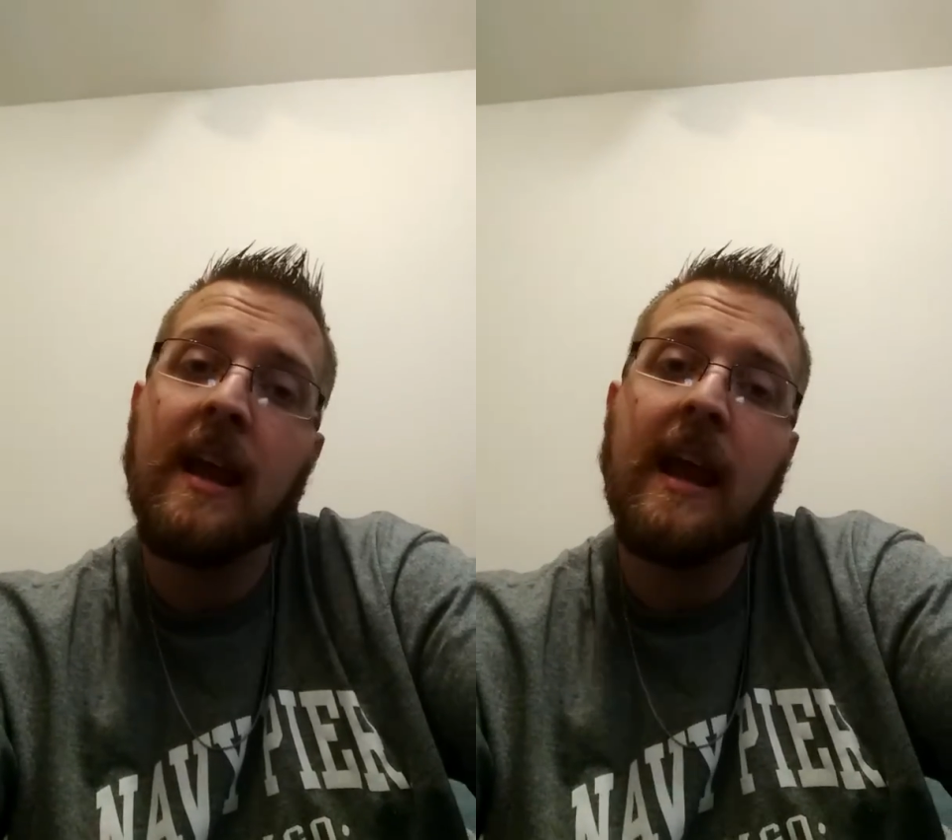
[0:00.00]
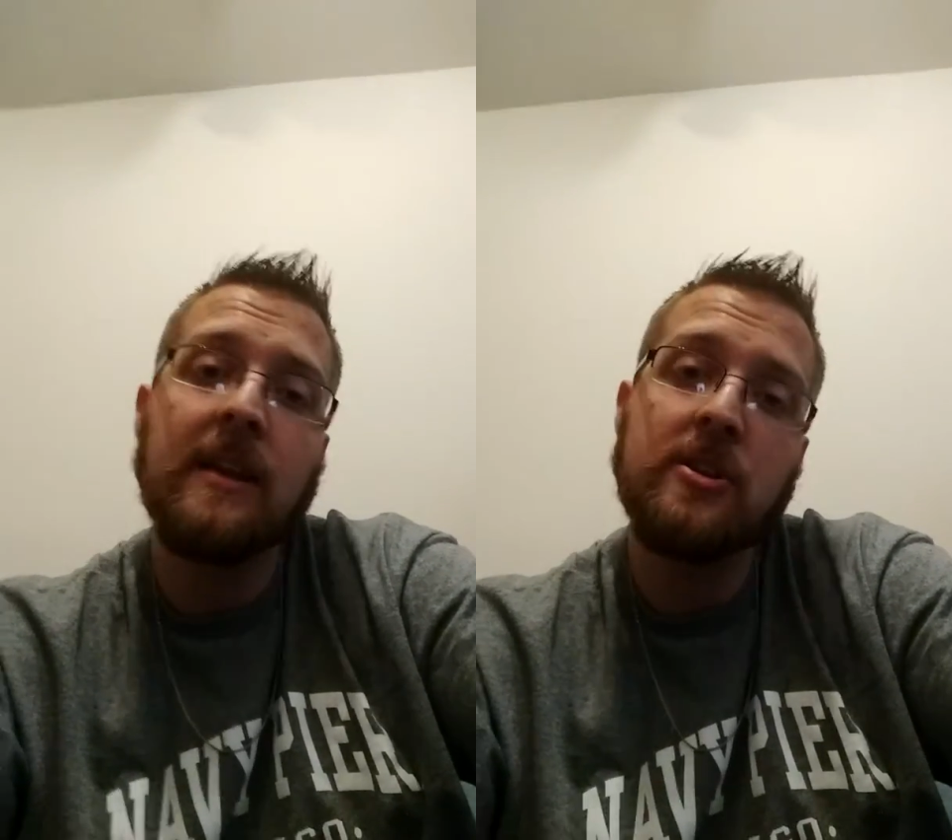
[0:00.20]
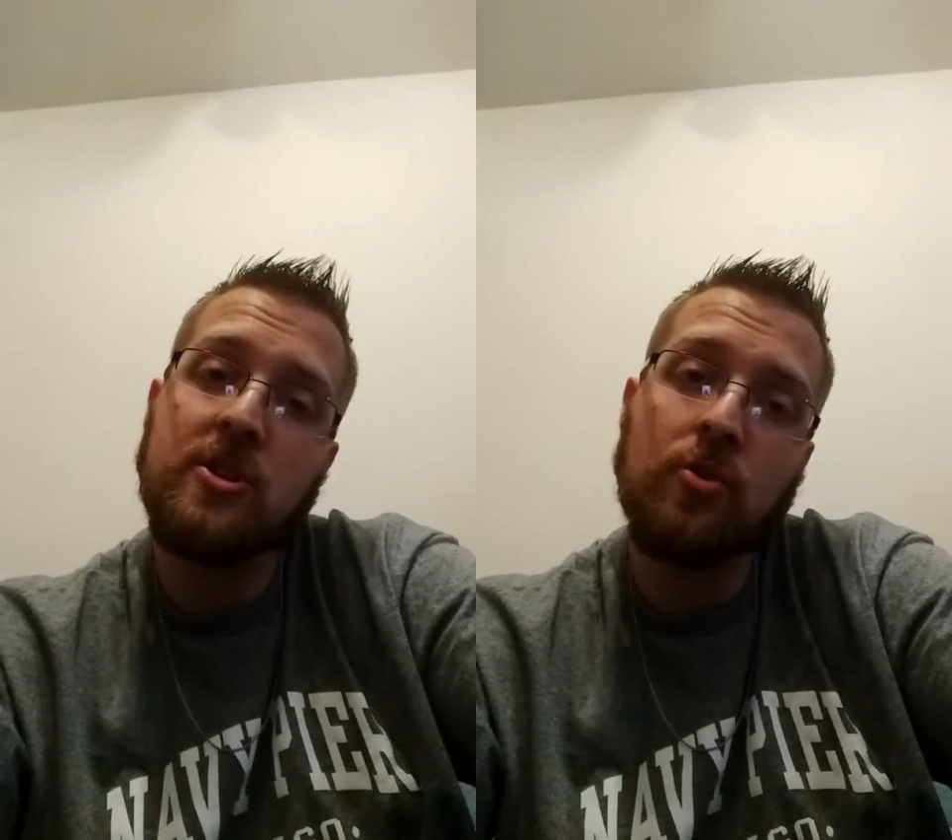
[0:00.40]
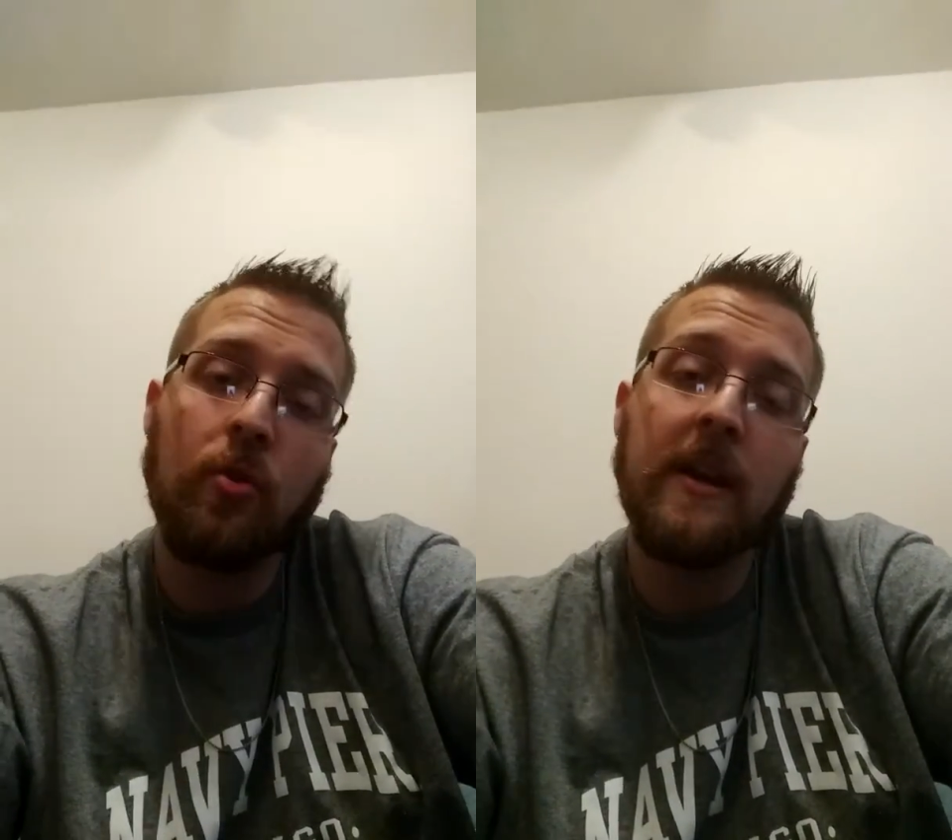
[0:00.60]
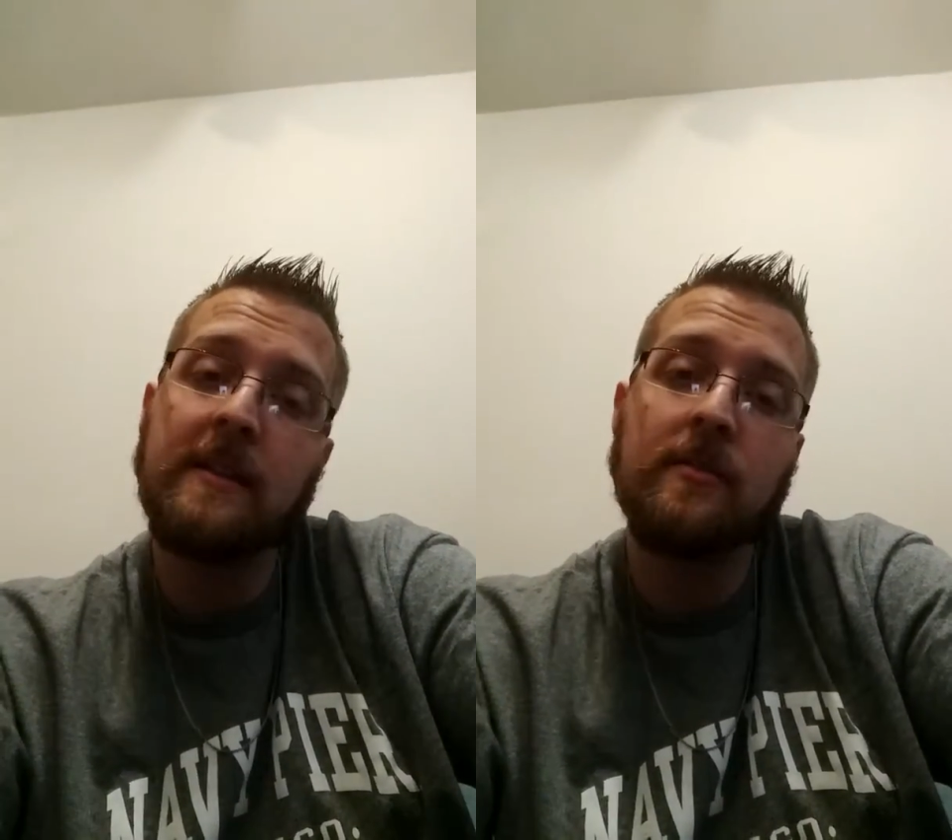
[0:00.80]
and
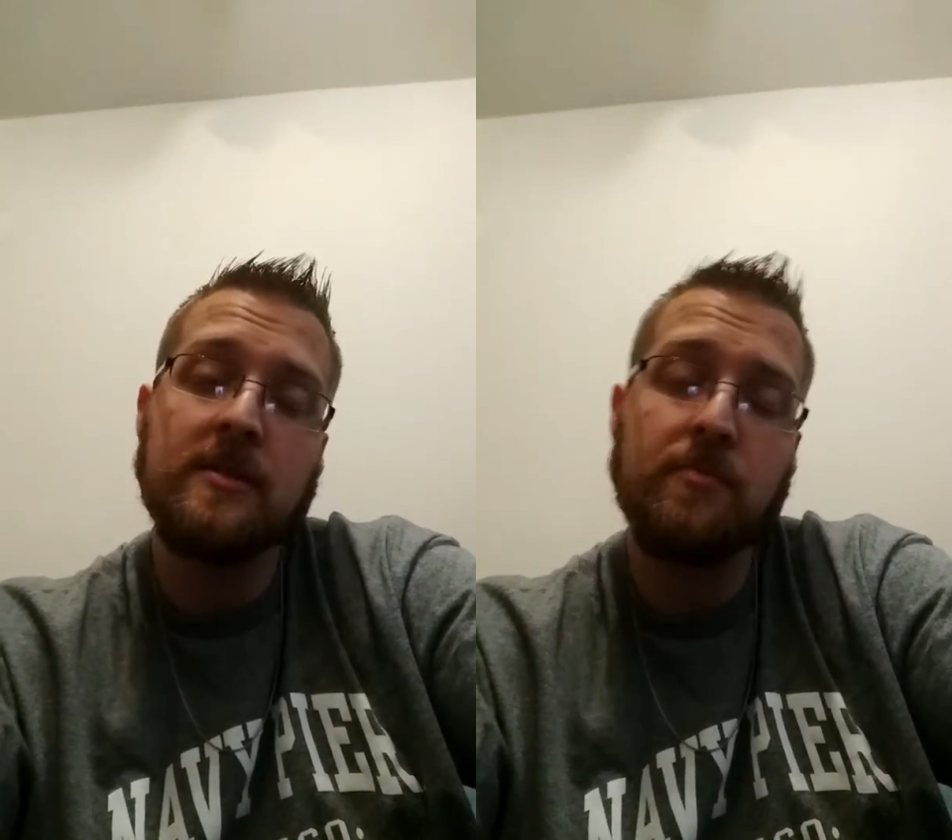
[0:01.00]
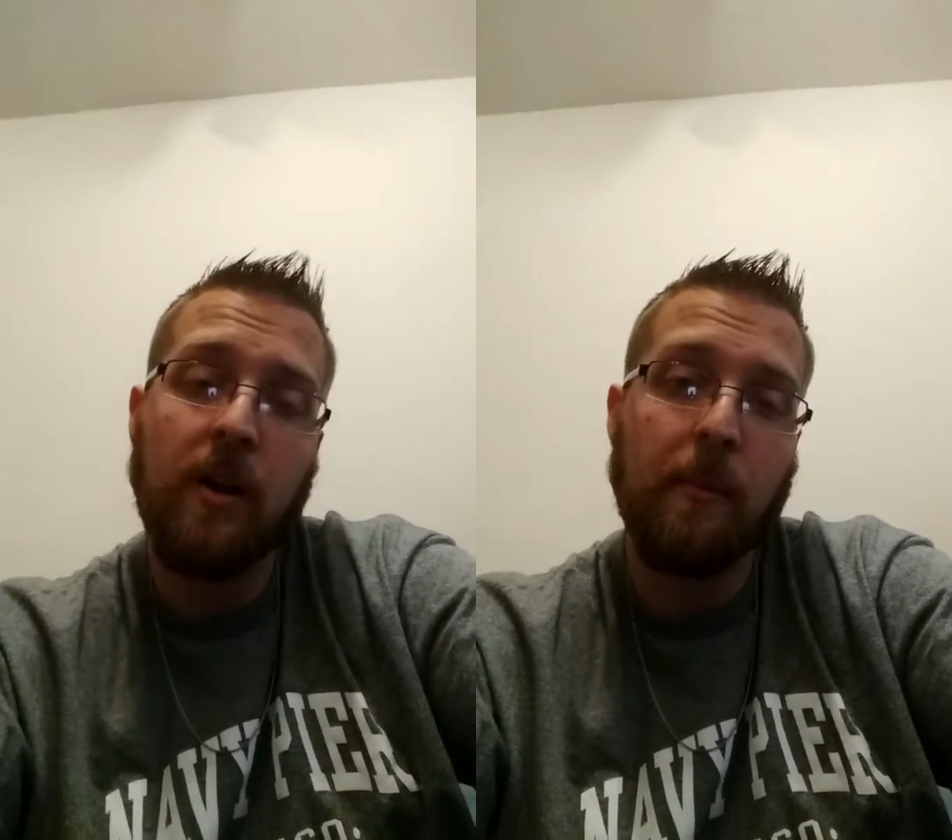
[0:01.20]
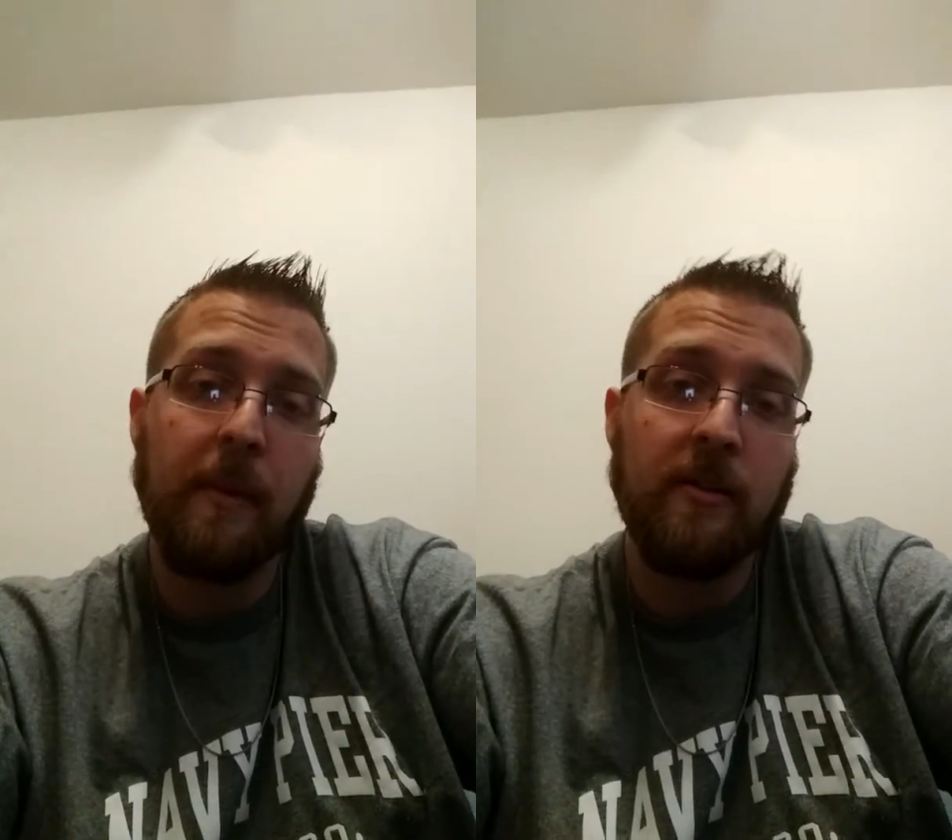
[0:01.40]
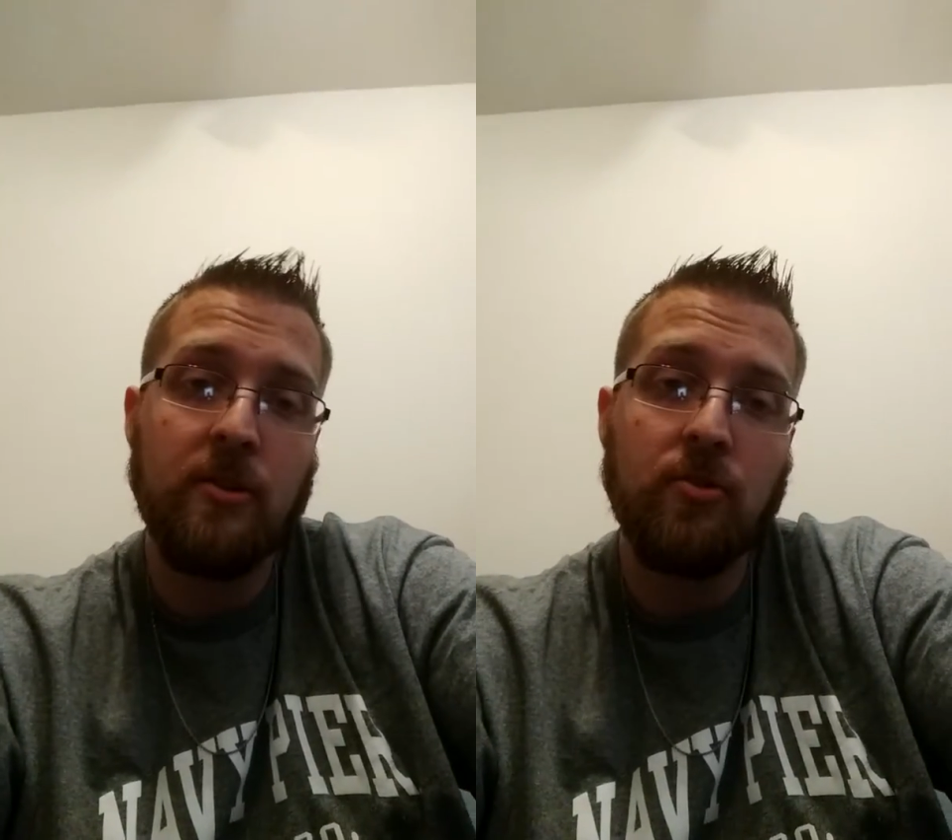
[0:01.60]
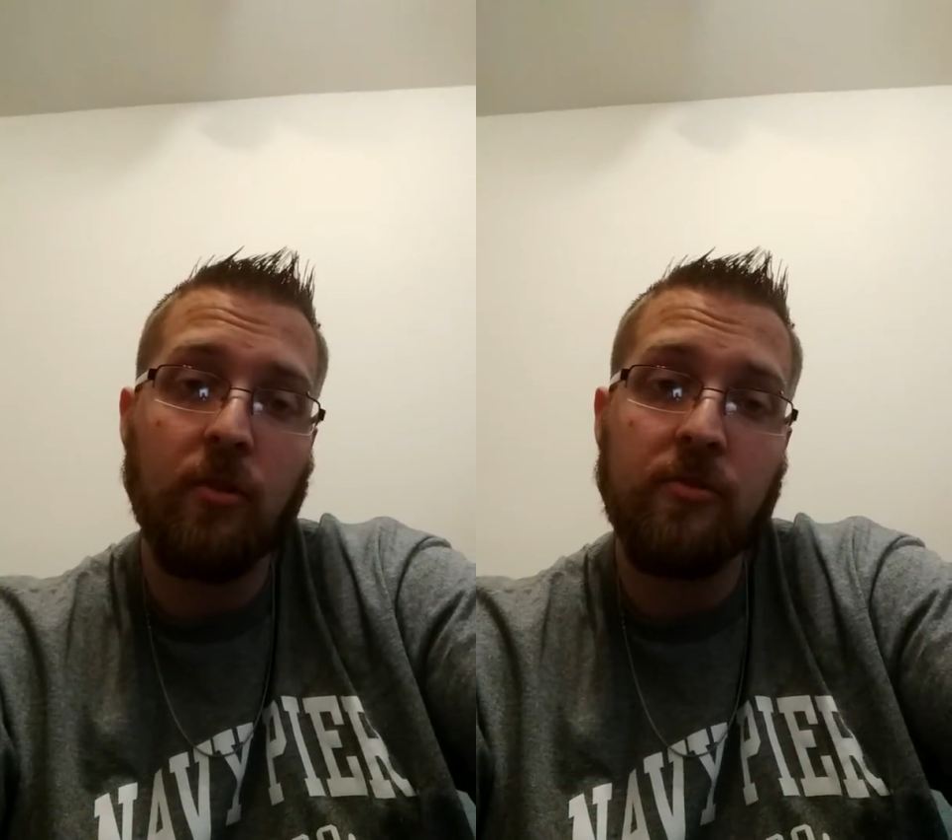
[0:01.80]
destroying this primary
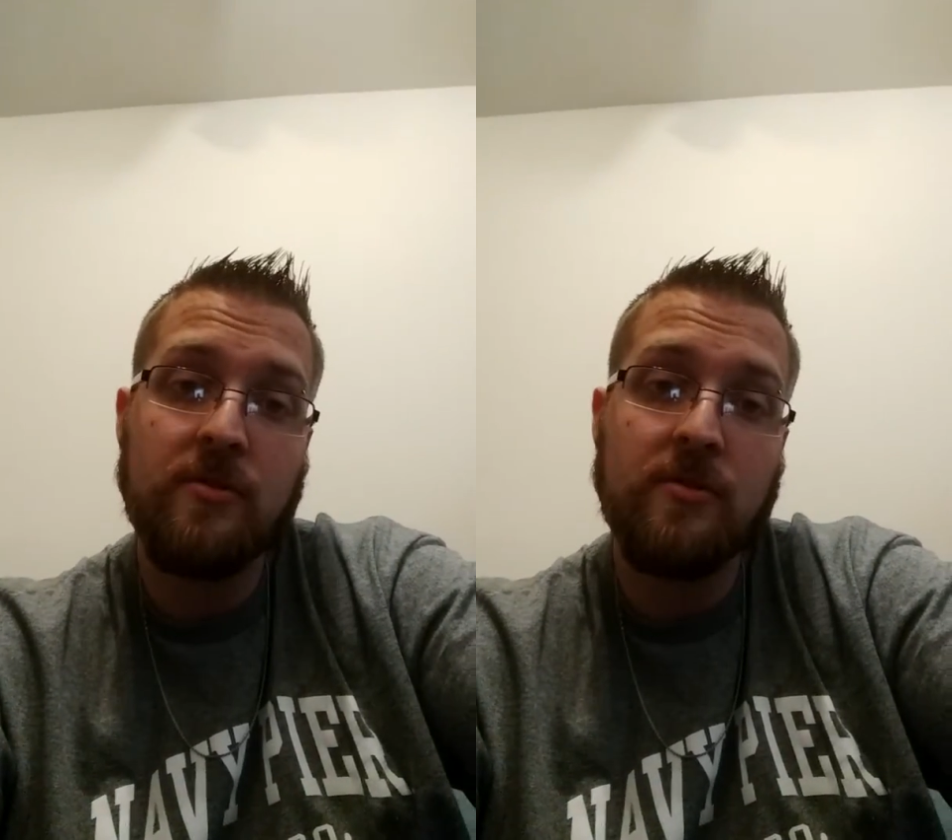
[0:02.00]
growth.